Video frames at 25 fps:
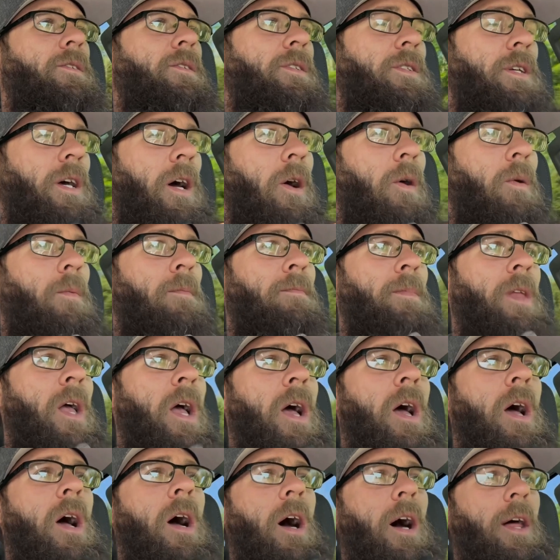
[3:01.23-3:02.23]
So
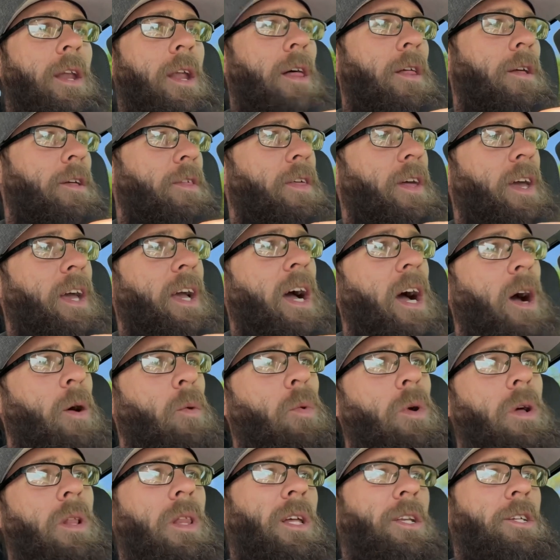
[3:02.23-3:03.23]
another
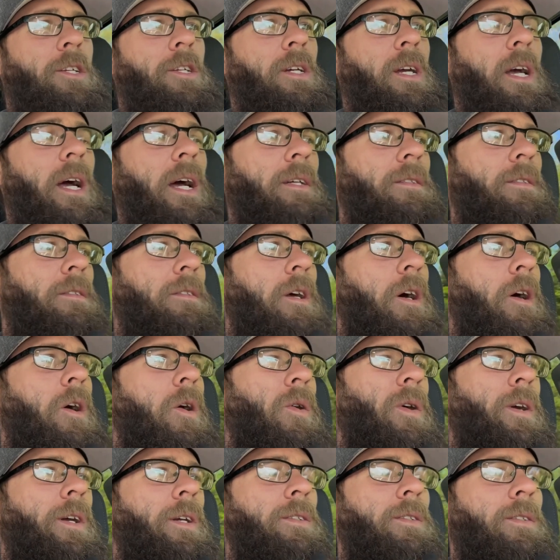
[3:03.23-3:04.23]
thing I will let you
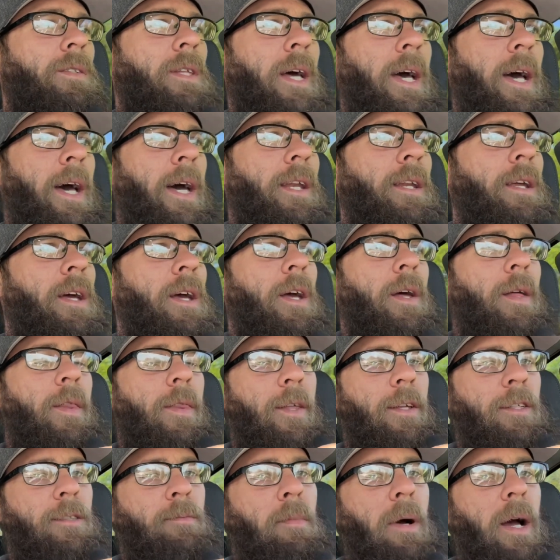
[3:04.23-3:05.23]
guys know is that
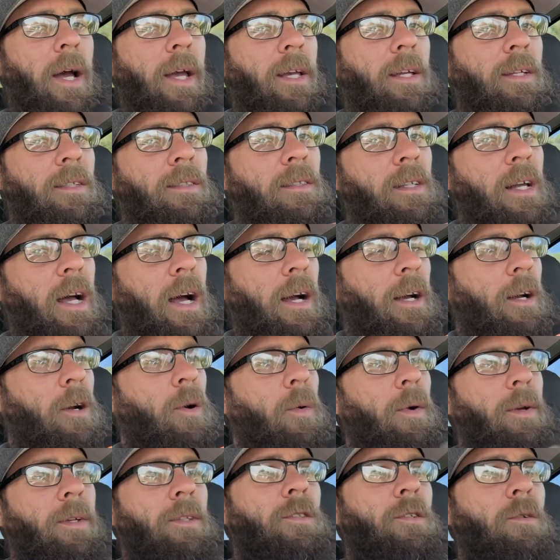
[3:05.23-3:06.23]
this bike is
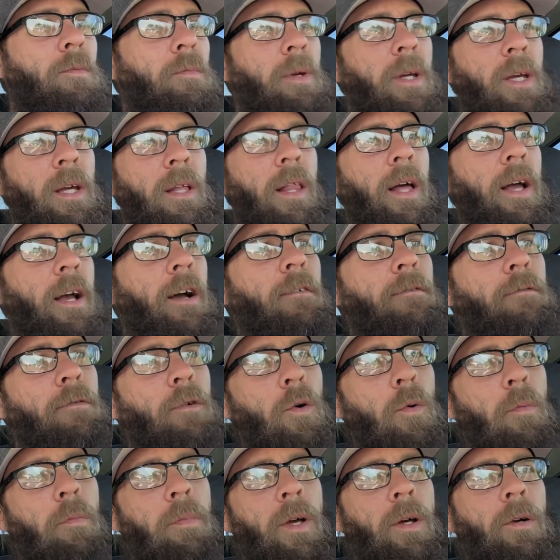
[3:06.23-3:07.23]
not going to be
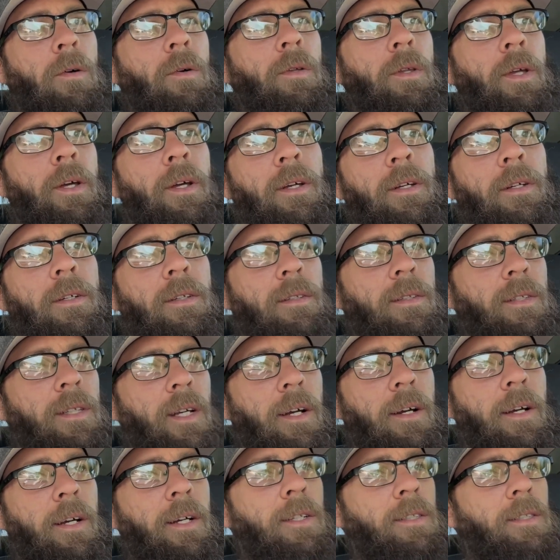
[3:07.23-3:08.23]
like a full build
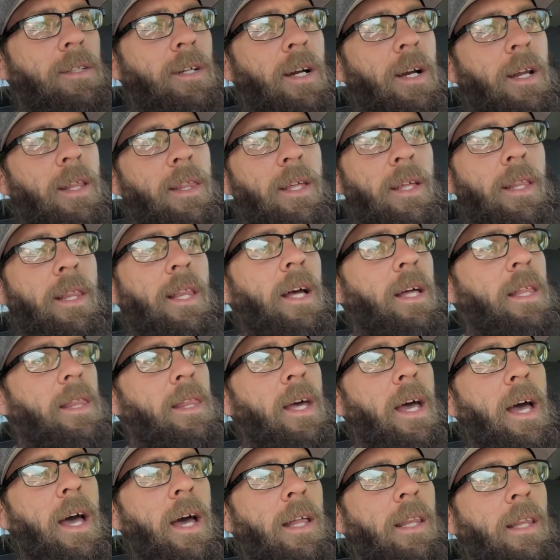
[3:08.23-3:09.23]
series or anything
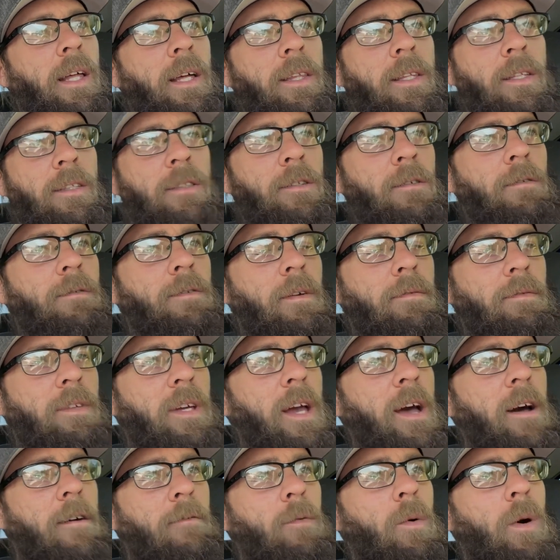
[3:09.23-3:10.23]
like that, like the
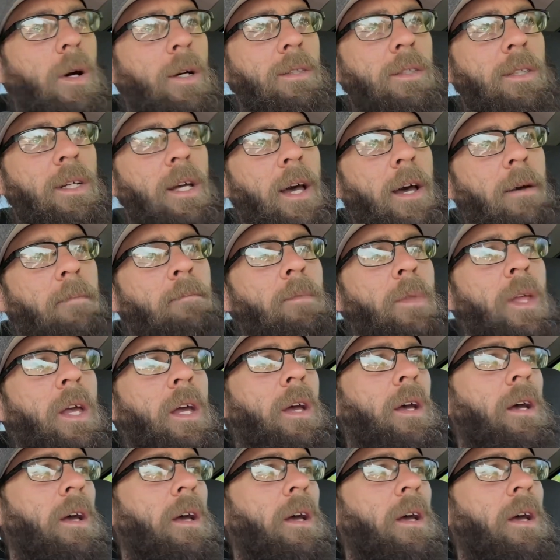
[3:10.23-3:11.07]
250F was, Kev.